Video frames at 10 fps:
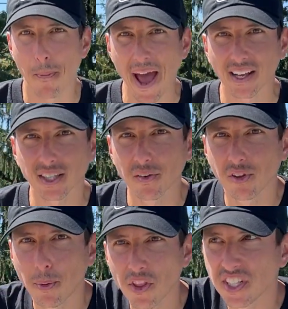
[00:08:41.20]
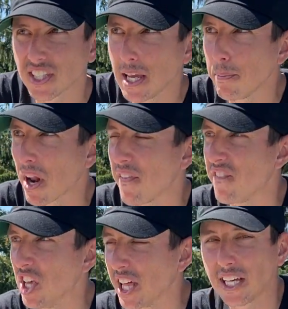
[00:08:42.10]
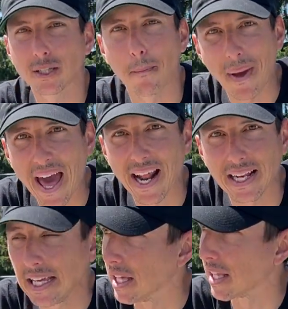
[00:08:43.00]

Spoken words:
backside flip on this thing, but I feel like it's a bad idea.